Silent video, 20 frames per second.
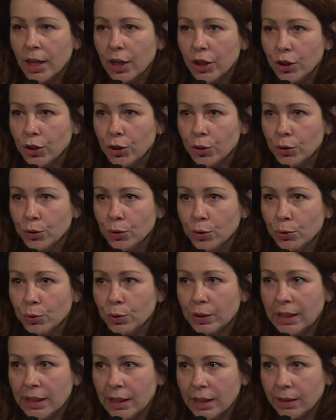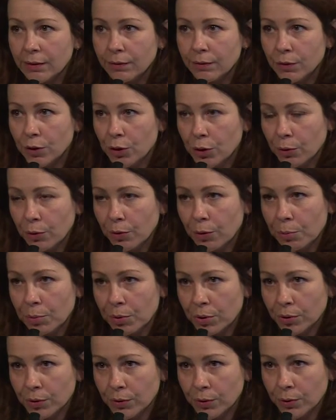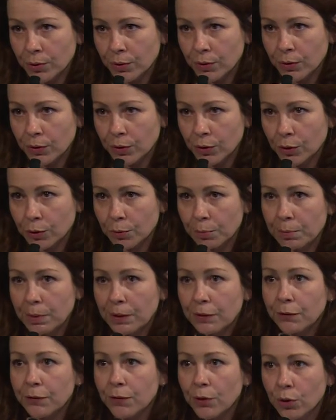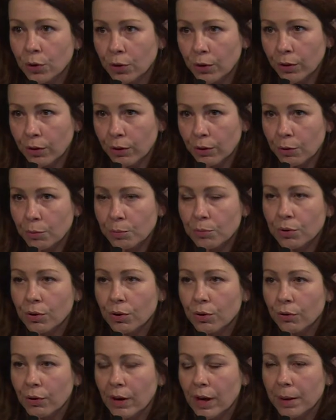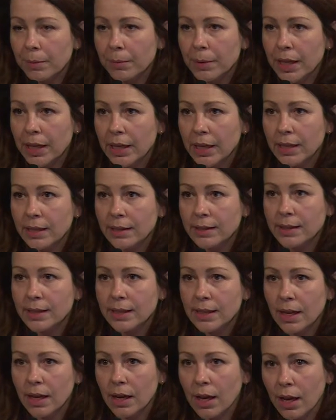you give to the producer before the program is